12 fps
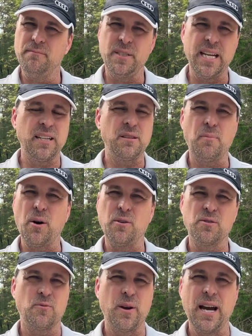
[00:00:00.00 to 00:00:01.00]
dink the
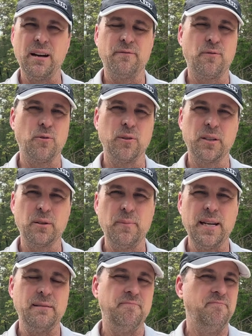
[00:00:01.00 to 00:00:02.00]
balls around for a little
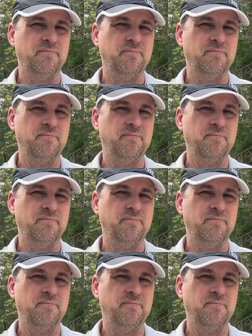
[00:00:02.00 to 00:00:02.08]
bit,